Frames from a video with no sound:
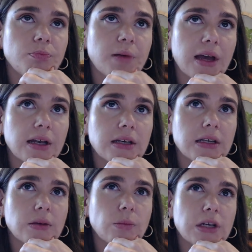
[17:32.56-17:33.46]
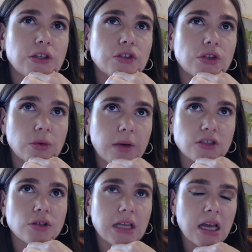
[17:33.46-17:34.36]
But we do
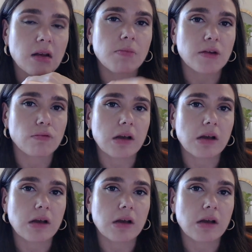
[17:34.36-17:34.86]
actually get a bit of